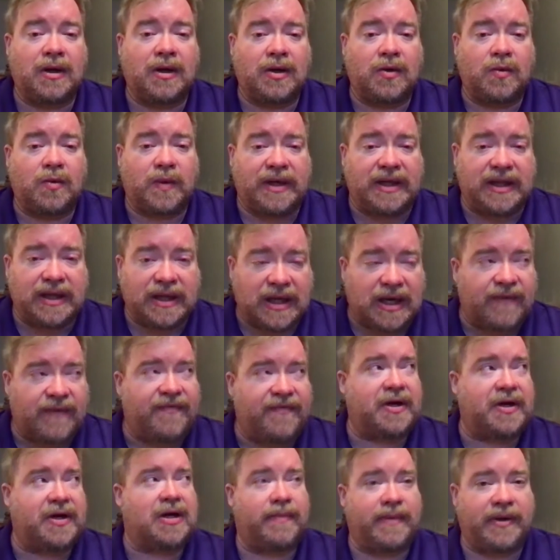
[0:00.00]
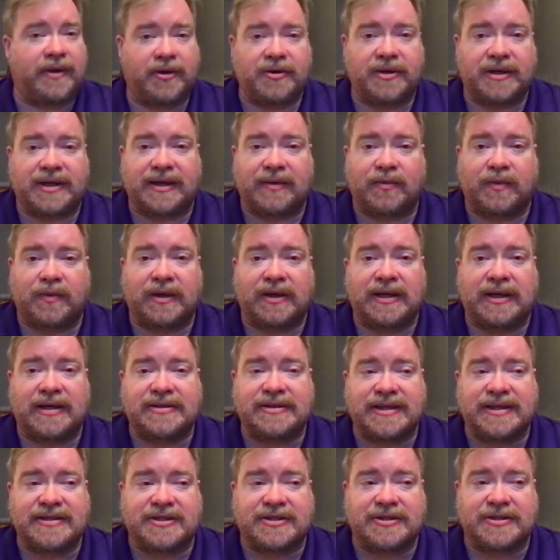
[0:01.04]
We love the community.
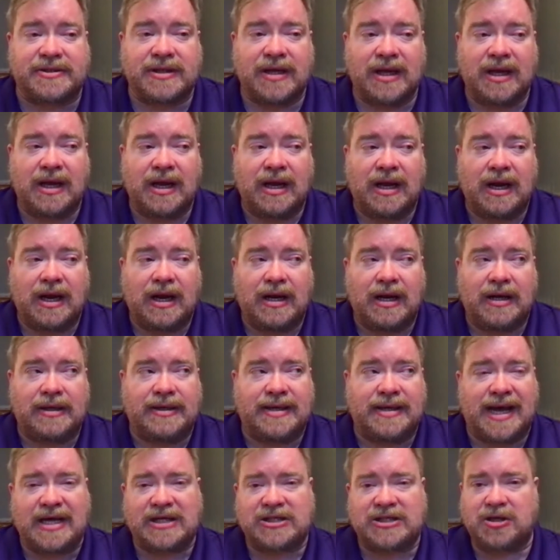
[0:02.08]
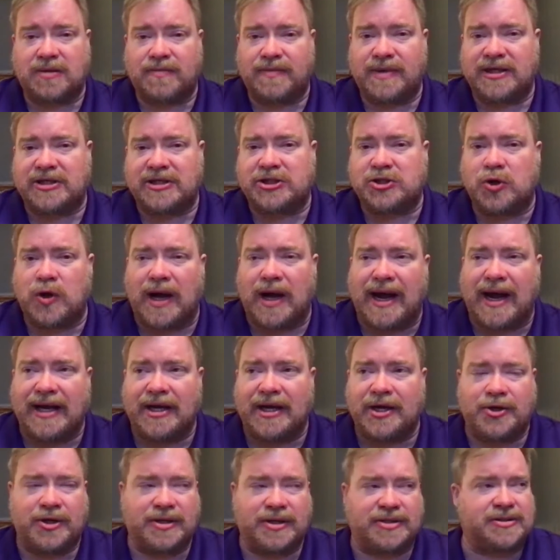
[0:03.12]
It's not so much
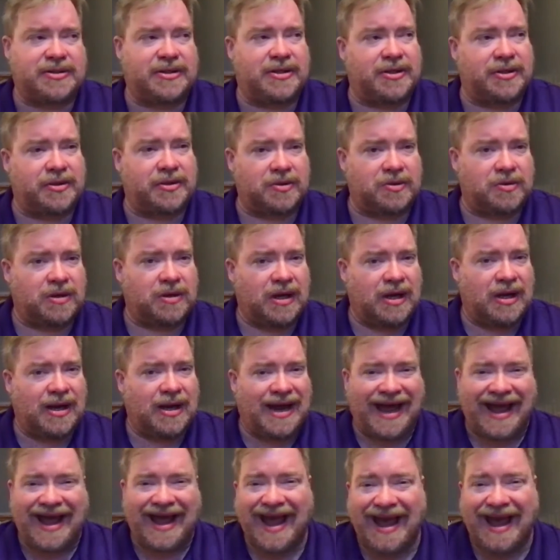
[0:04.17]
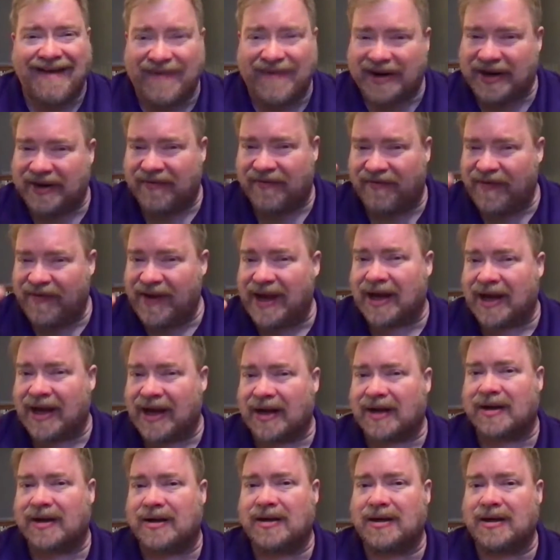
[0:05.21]
trying just to have an
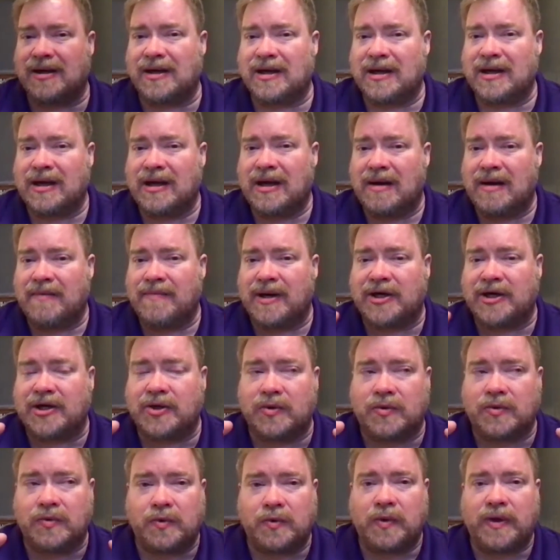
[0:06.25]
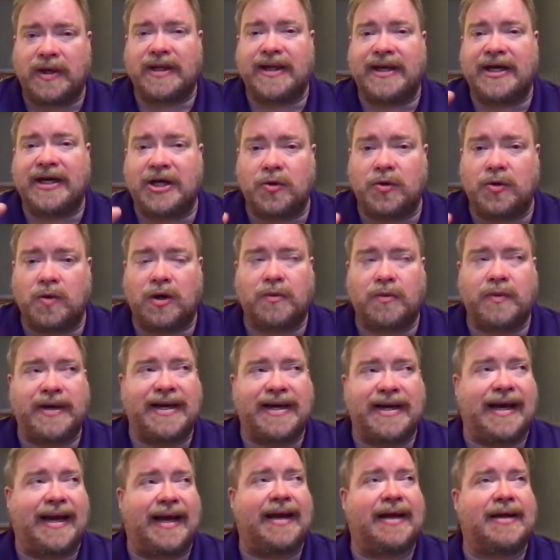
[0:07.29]
event, but to really do what we
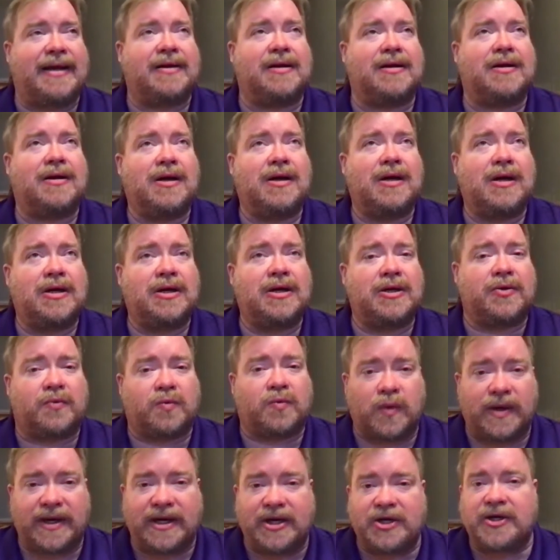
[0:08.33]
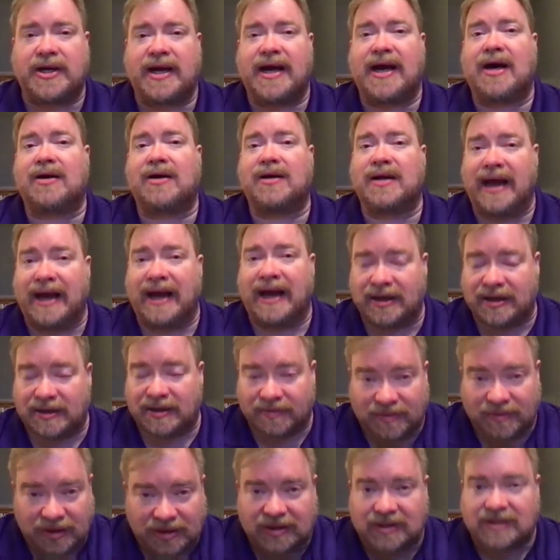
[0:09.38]
can to reach out and to
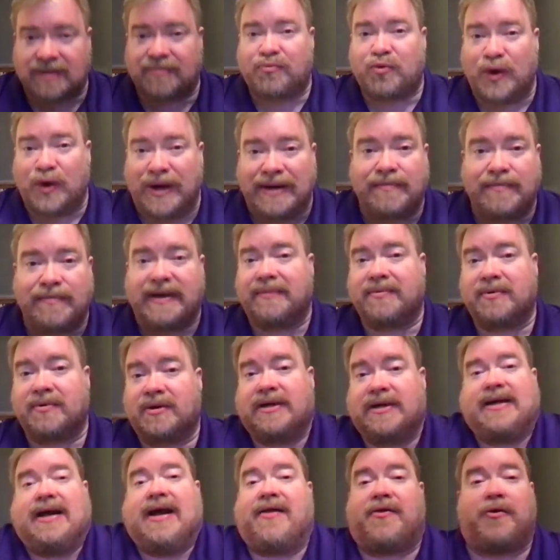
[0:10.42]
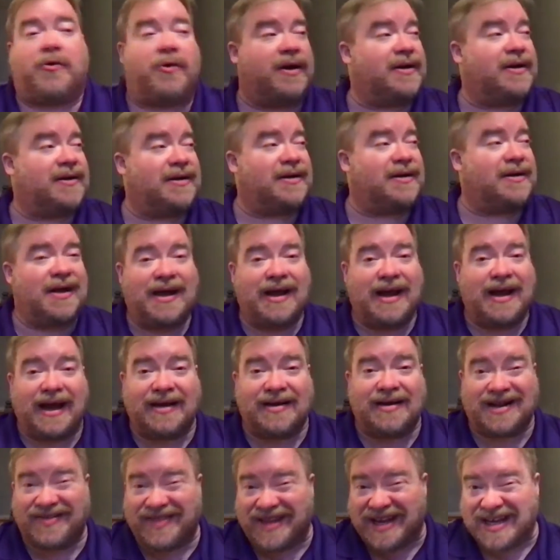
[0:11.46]
bring people together.
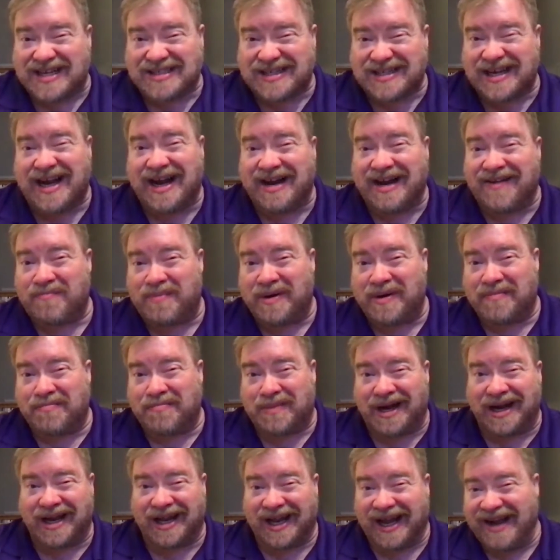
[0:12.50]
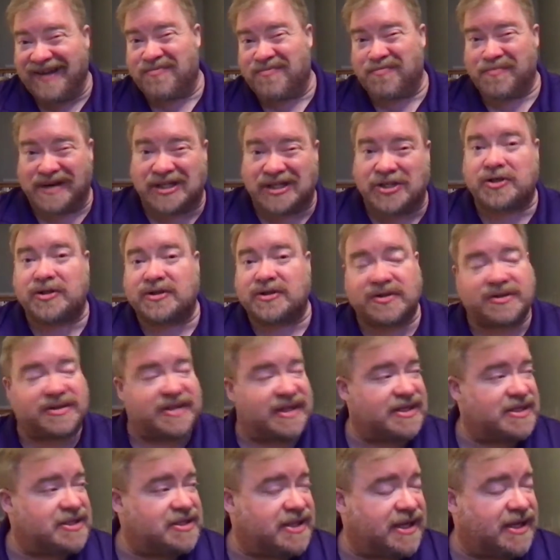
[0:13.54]
And that's kind of been my life mission
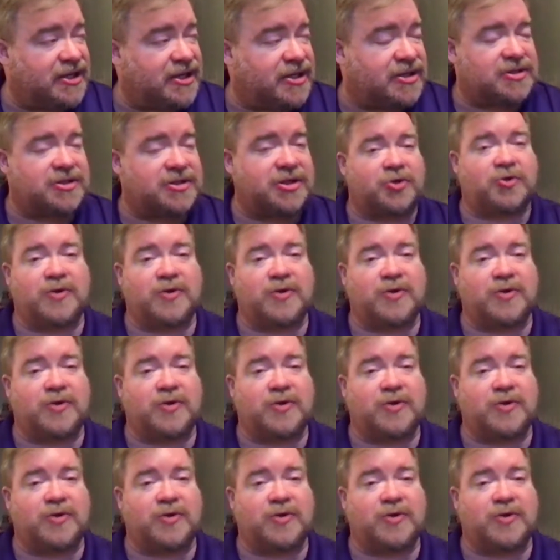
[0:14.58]
since then, just